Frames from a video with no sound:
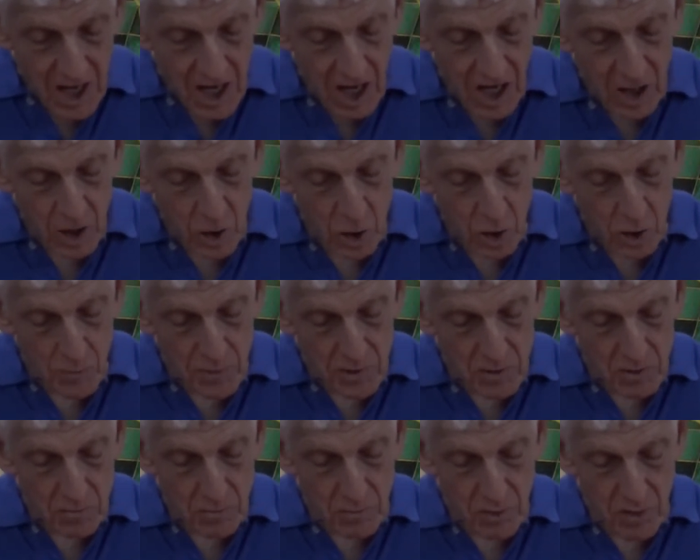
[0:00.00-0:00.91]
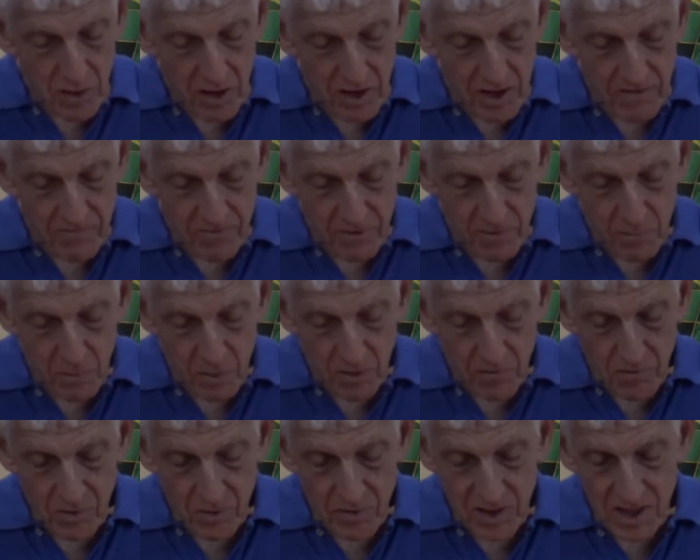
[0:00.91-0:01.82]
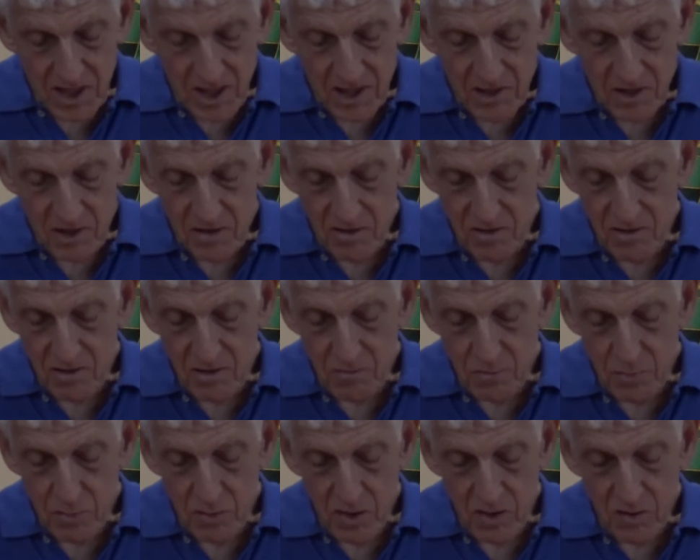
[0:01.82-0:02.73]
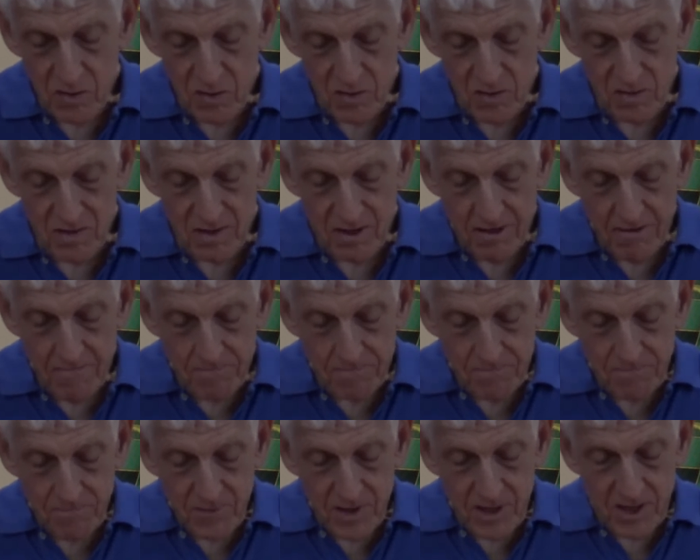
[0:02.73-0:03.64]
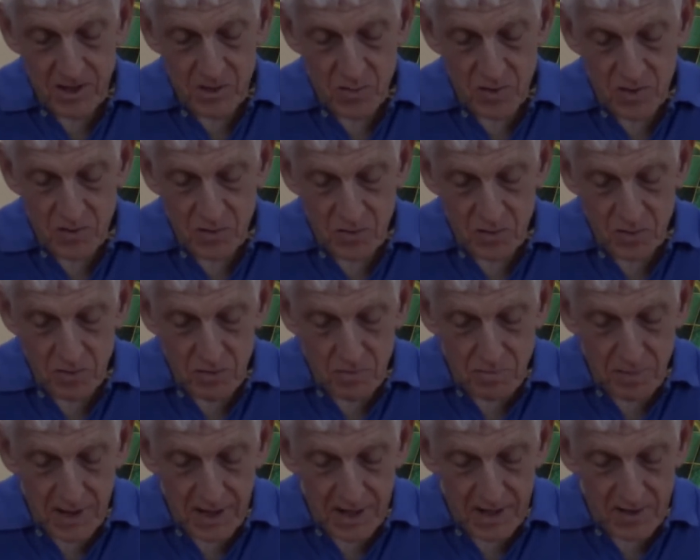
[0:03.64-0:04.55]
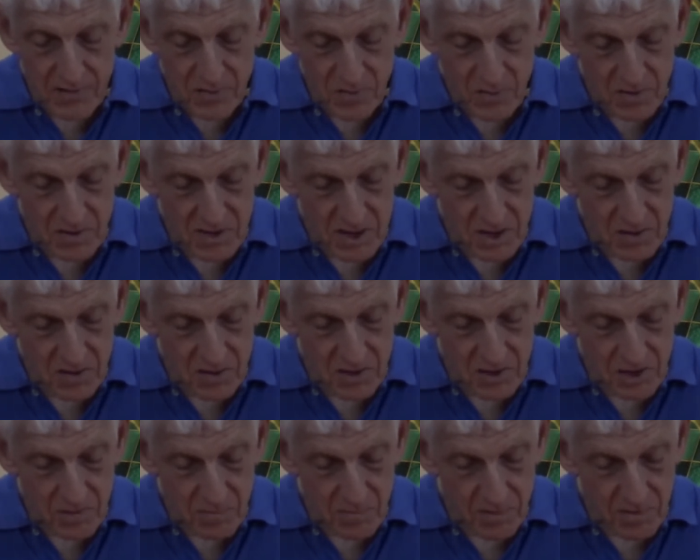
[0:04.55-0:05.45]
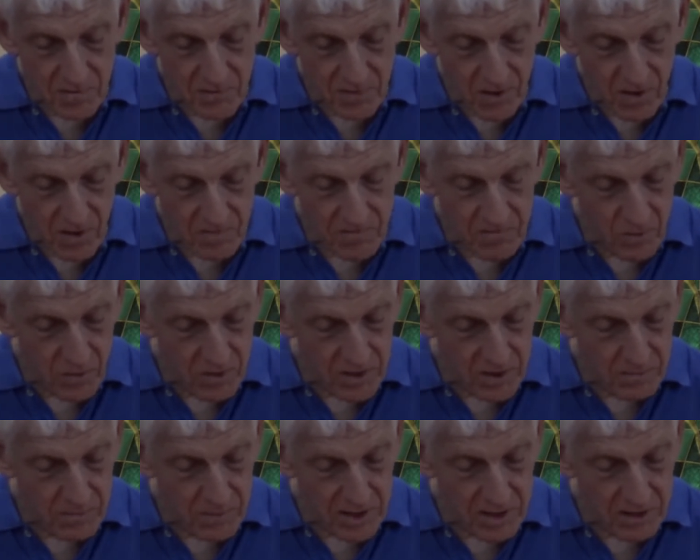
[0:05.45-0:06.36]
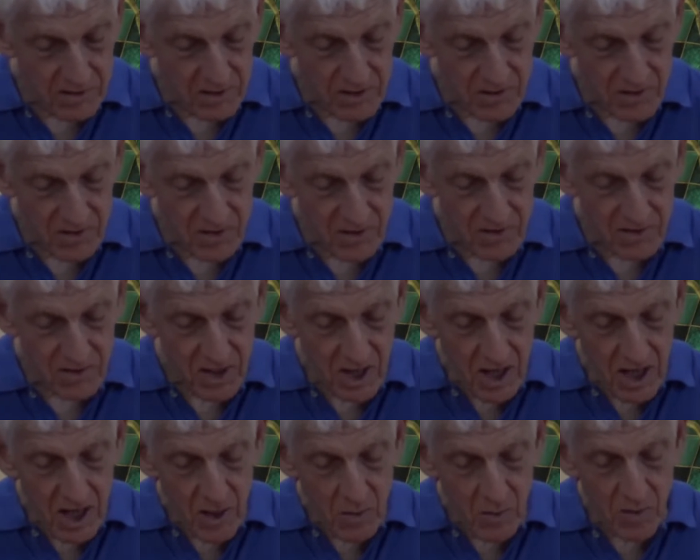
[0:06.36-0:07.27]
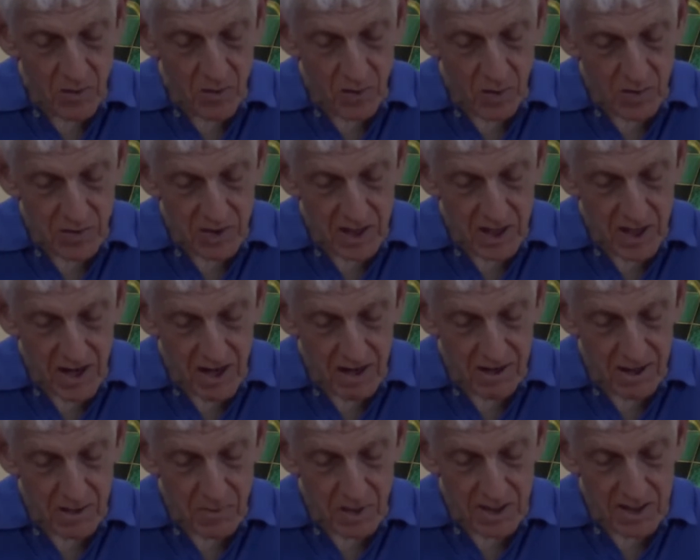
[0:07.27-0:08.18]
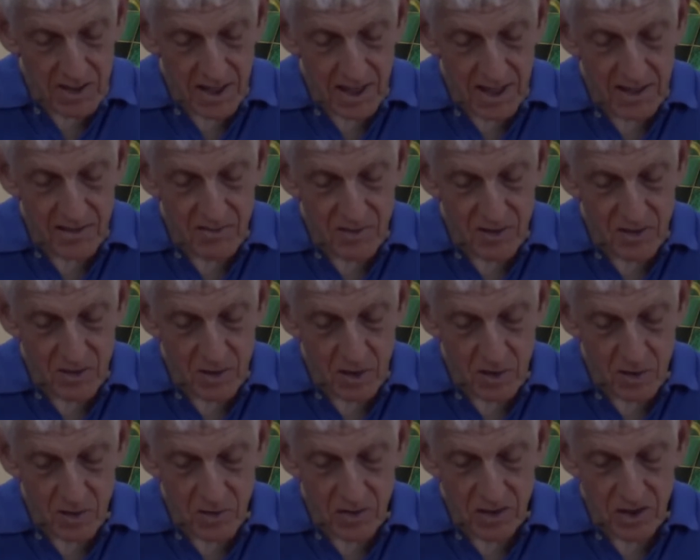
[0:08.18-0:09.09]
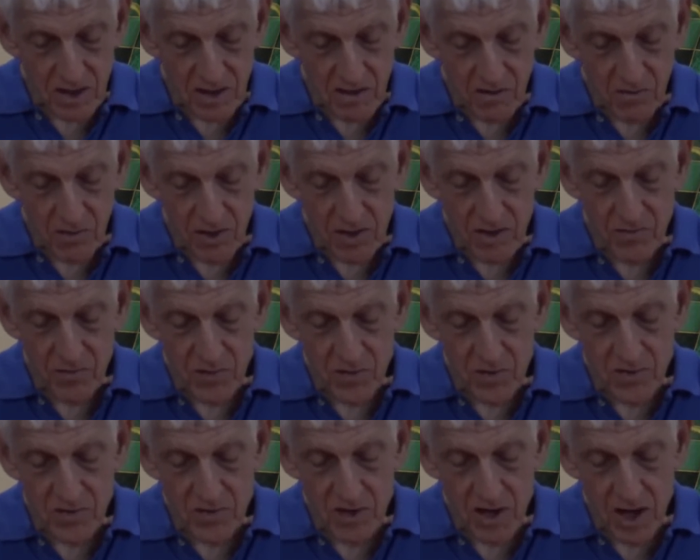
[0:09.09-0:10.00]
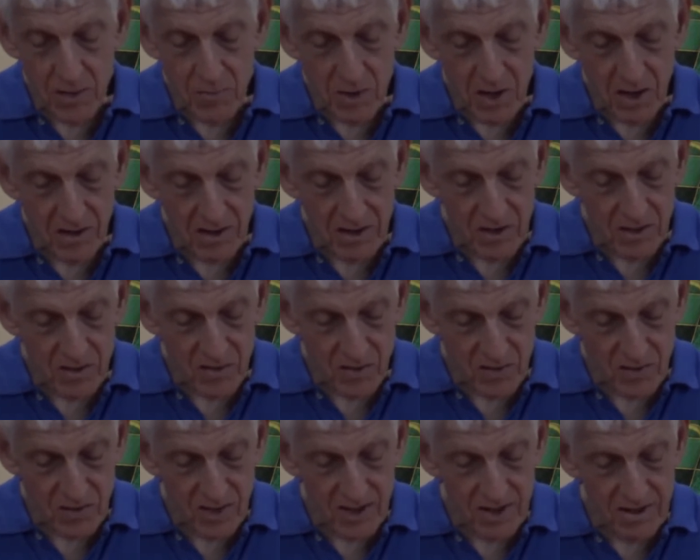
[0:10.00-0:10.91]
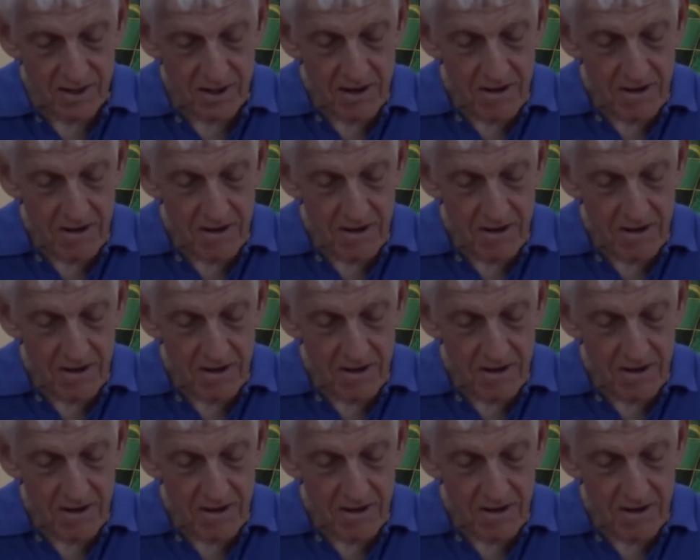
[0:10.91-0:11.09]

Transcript: I hope you will pray for more vocation to the priesthood as we assume pastoral leadership of all 40 parishes with only Yakima Diocese clergy for the first time in our history.